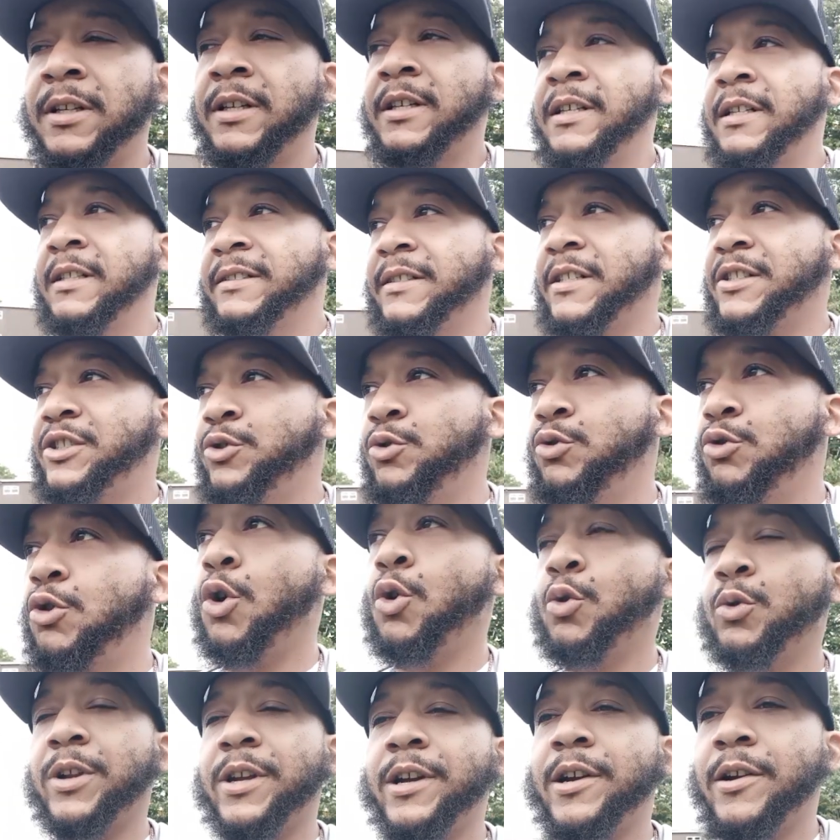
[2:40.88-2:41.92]
that you go
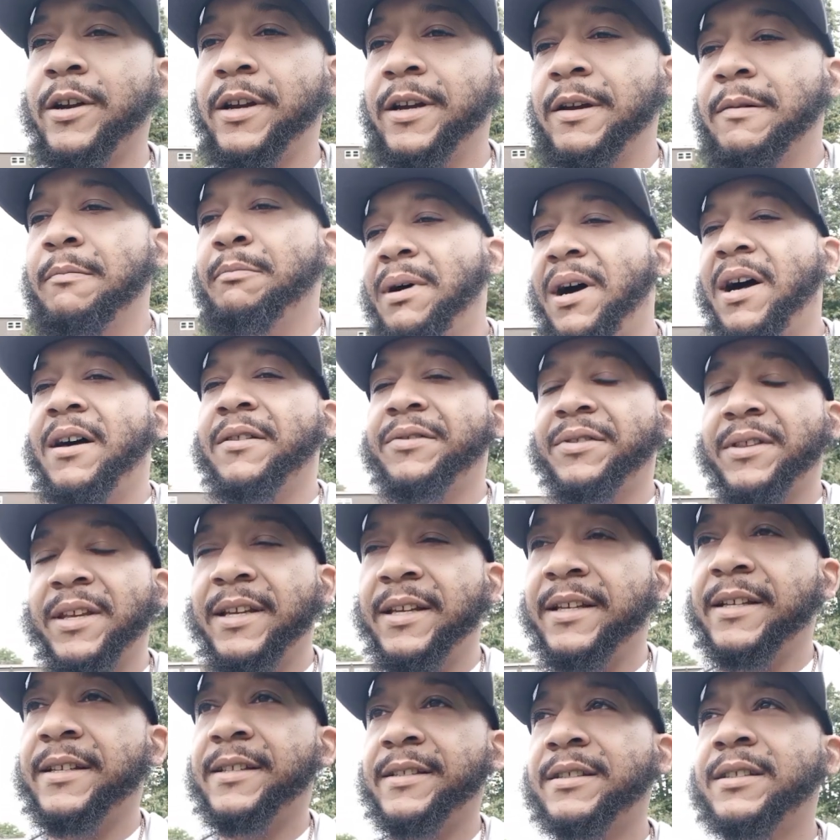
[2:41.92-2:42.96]
there and buy
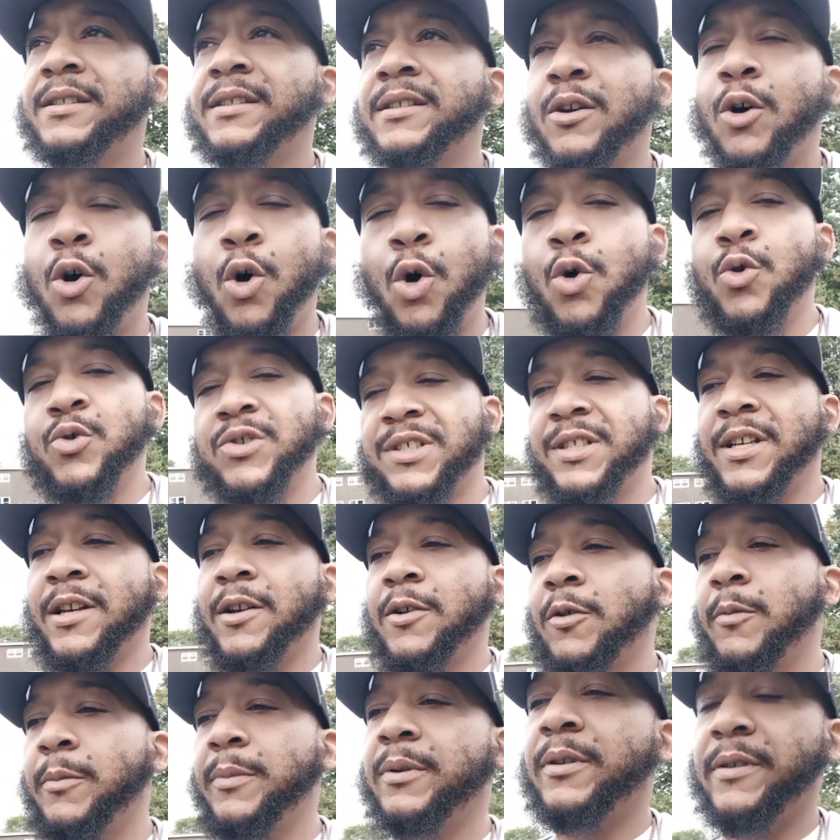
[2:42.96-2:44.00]
things wholesale,
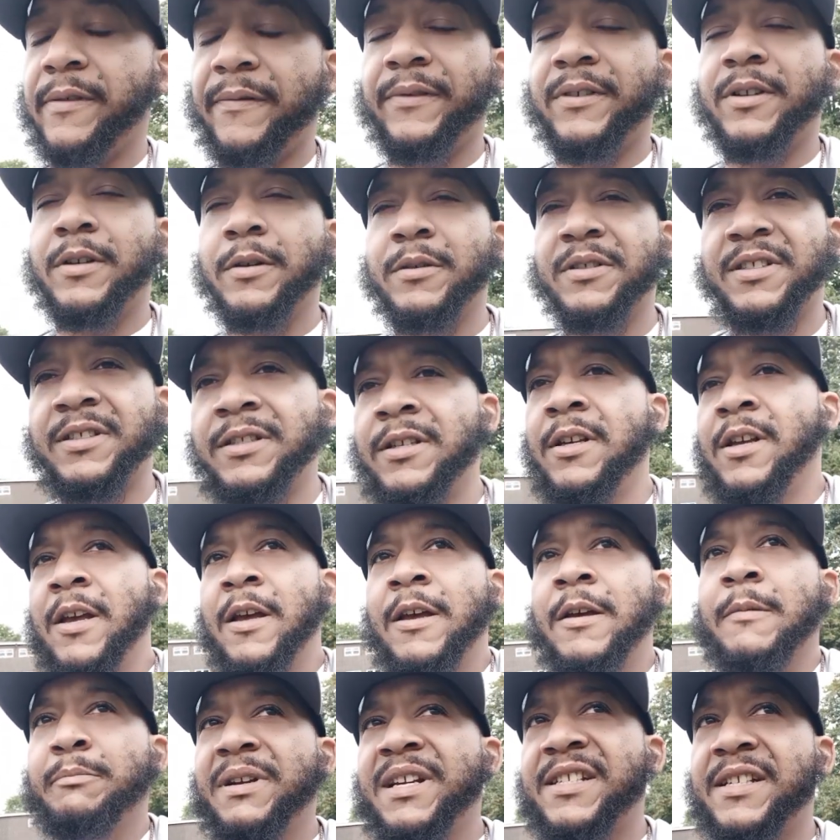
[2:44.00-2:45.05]
because
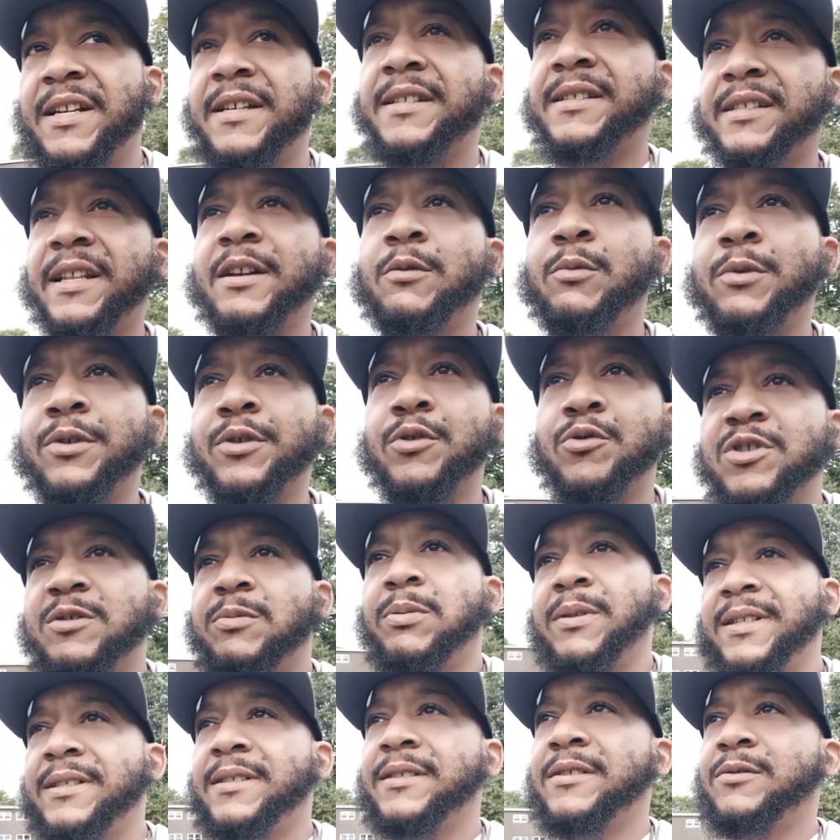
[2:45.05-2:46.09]
BJ's is like one of those
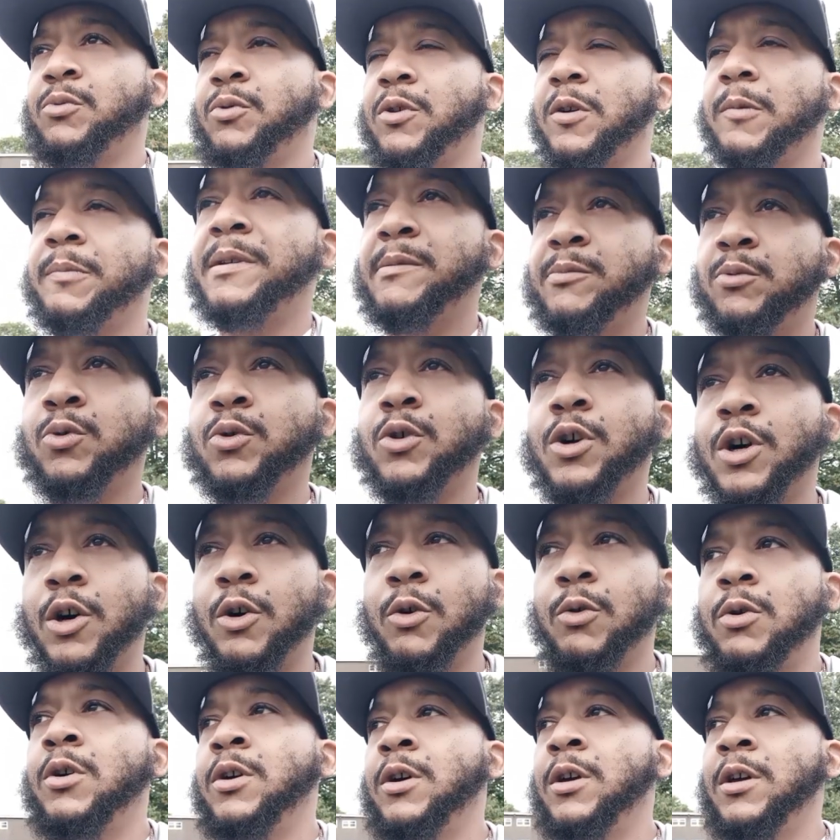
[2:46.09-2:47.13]
places where people go
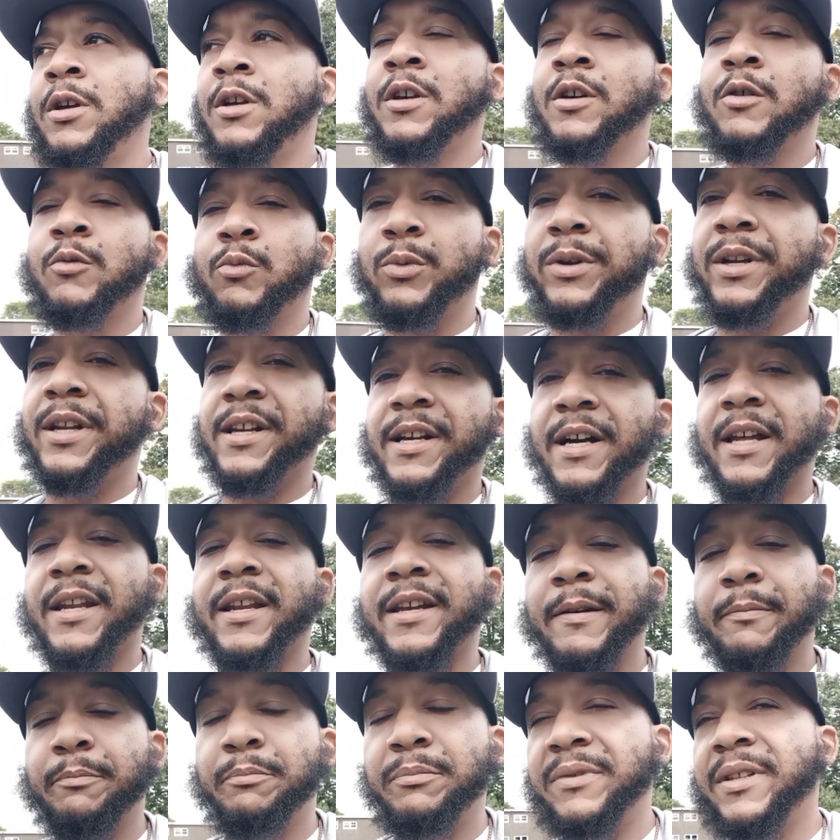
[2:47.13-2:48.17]
when they got
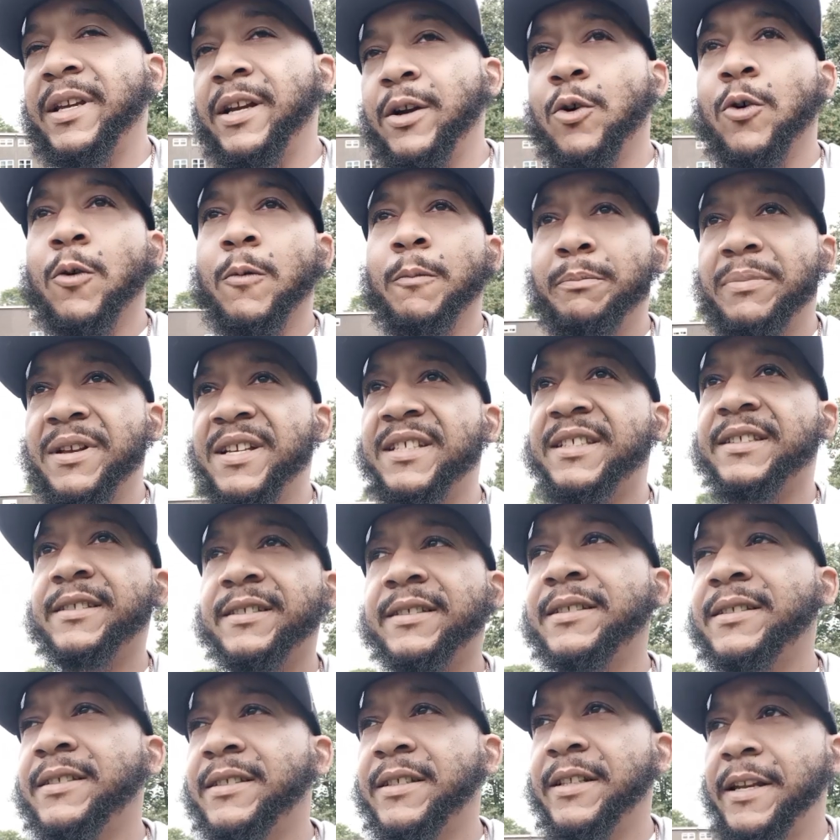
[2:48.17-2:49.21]
like their own
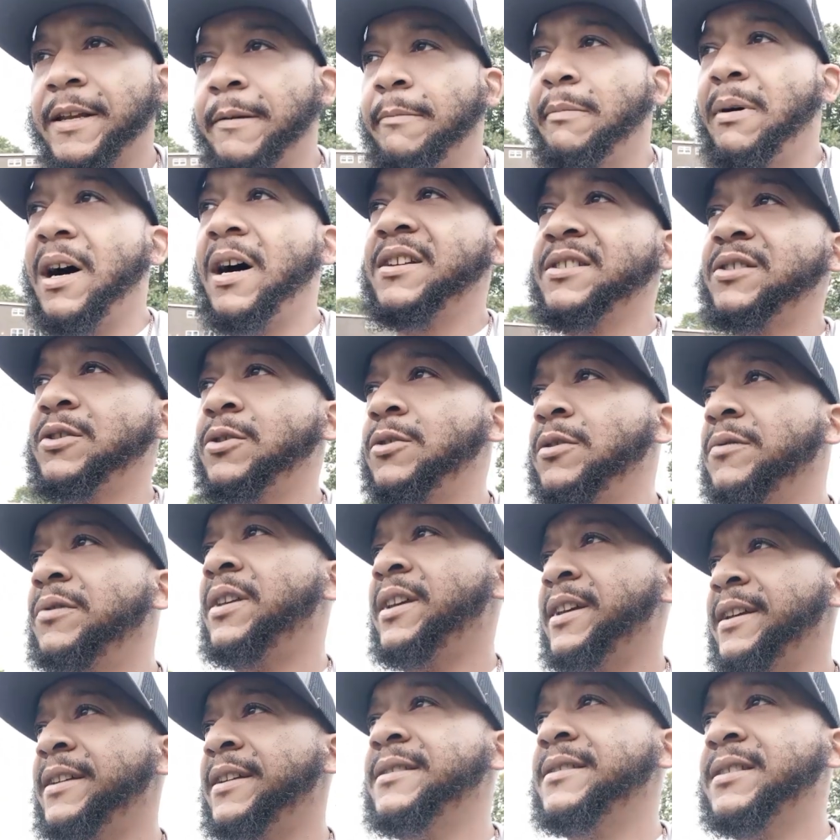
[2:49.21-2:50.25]
businesses and they buy certain
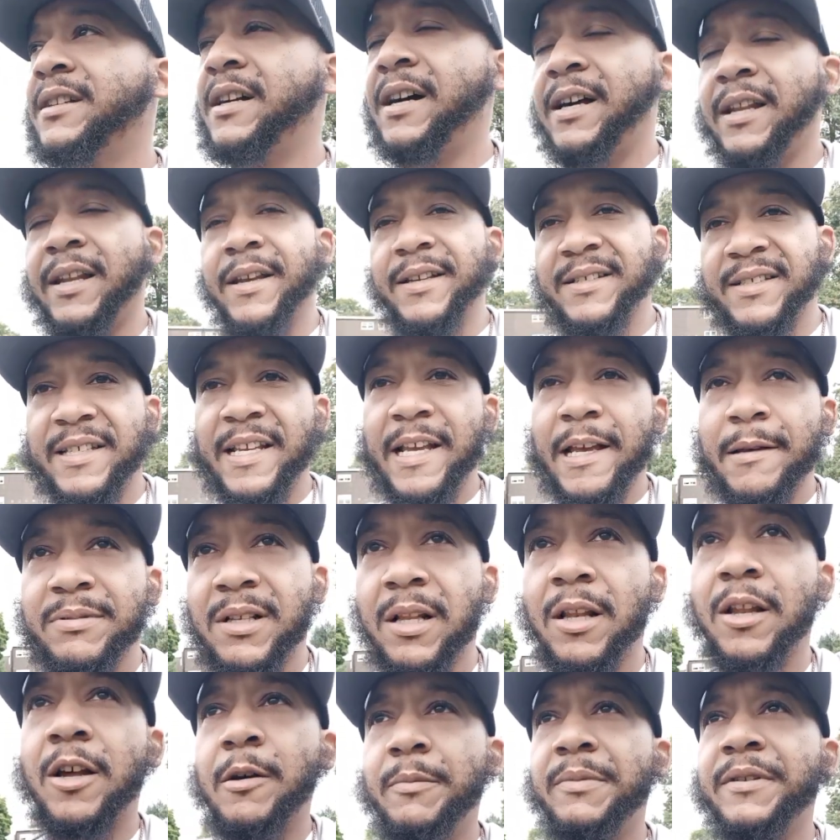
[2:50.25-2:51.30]
things, kind of like Sam's
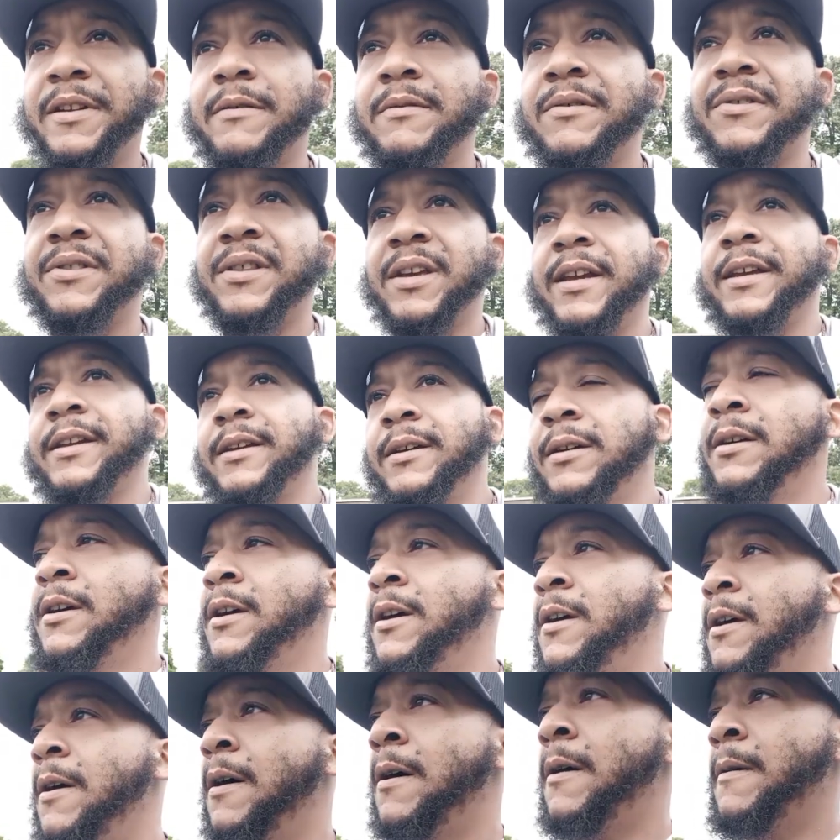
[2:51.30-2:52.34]
Club and everything.
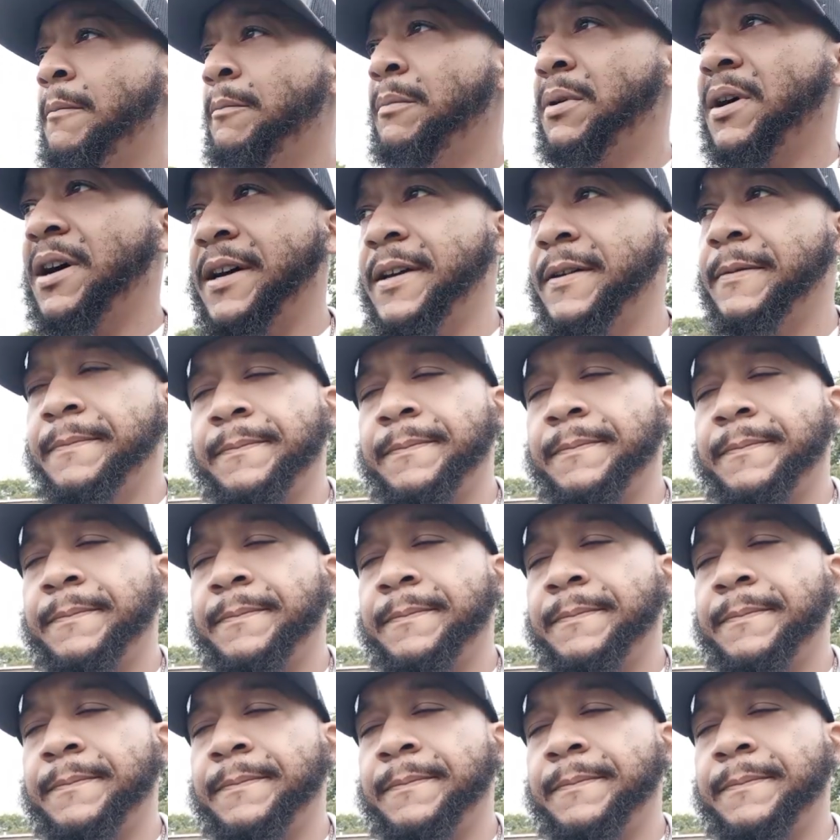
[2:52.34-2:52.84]
But